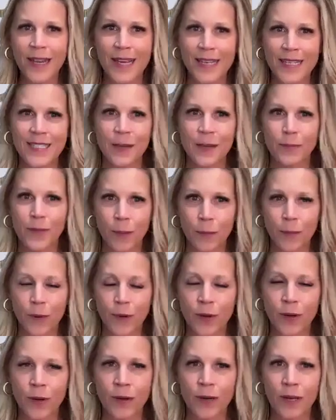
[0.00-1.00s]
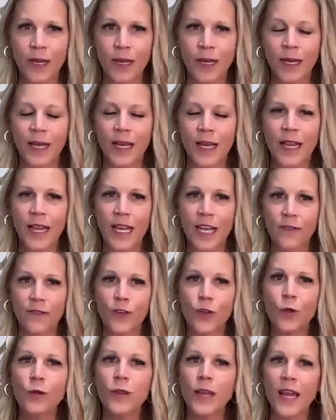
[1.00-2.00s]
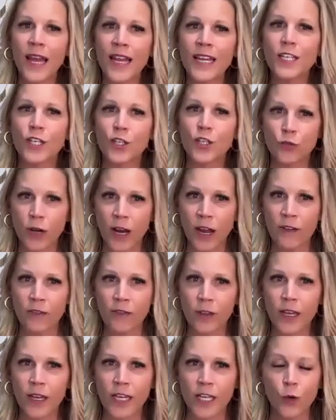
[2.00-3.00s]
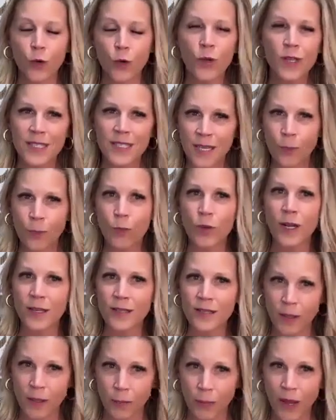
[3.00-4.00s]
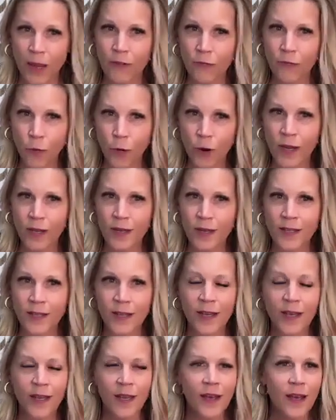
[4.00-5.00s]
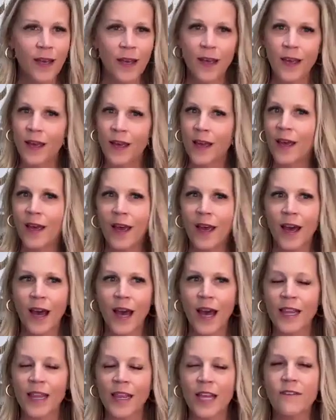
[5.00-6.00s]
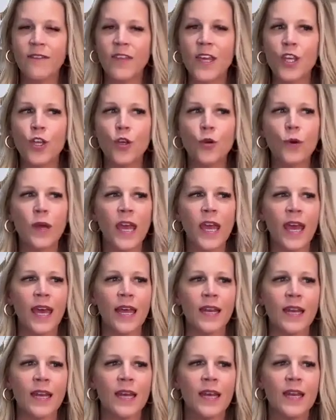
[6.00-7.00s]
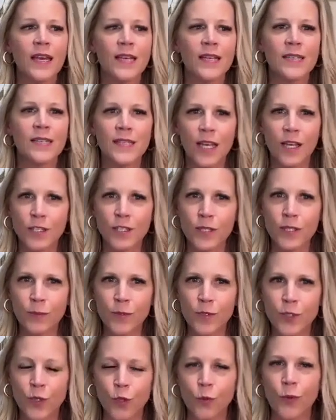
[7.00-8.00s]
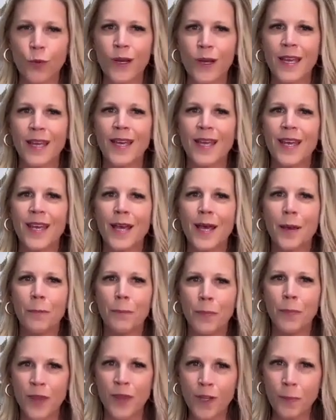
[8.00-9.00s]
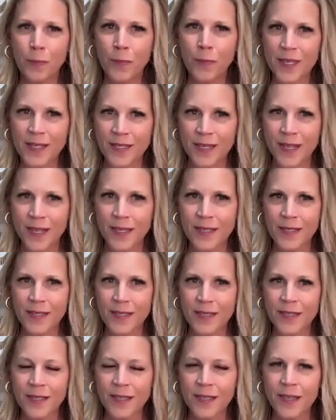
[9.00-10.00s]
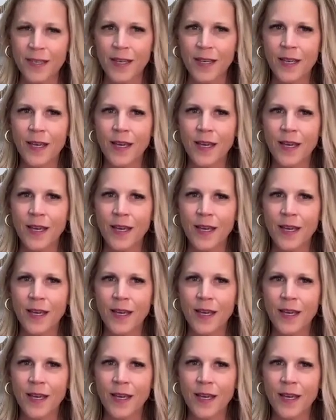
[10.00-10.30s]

next September. If you like to travel and you want someone else to pay for it, I love that you can sell some jewelry, build a business,